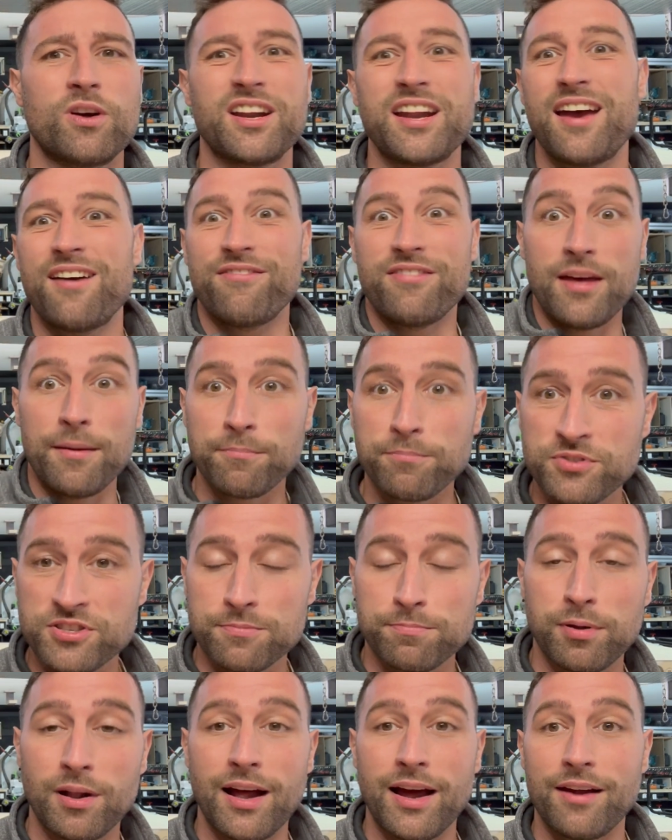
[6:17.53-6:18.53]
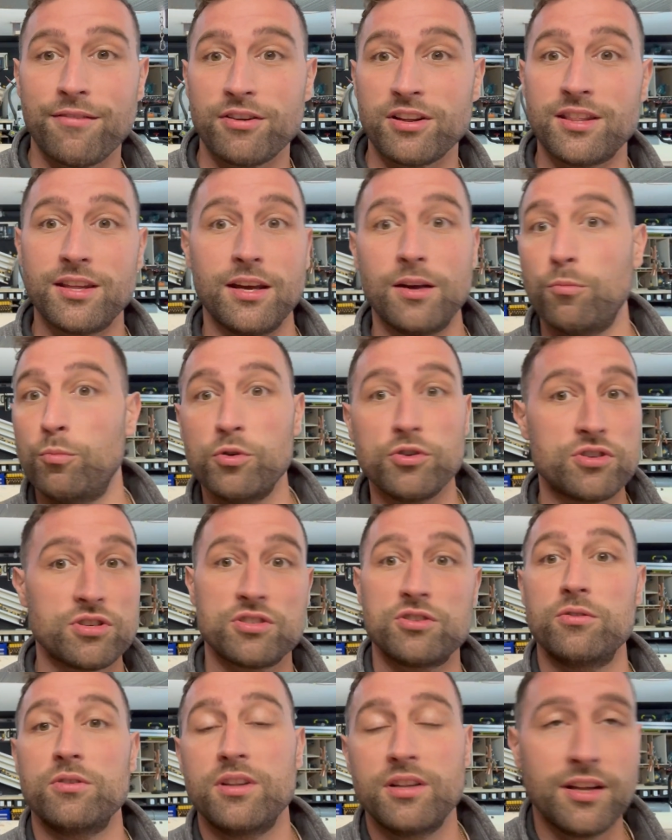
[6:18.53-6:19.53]
gonna have them supply everything and we'll
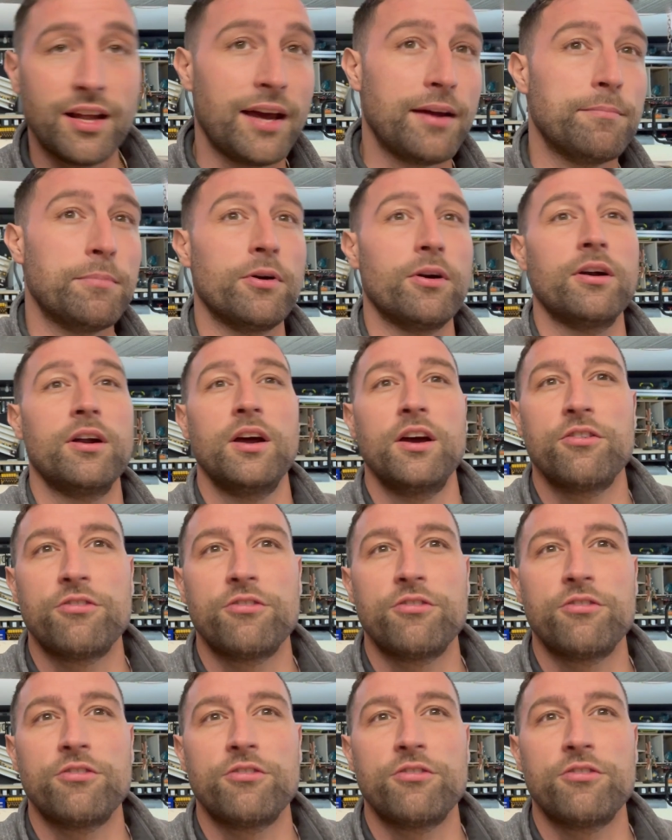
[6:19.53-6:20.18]
just do the labor.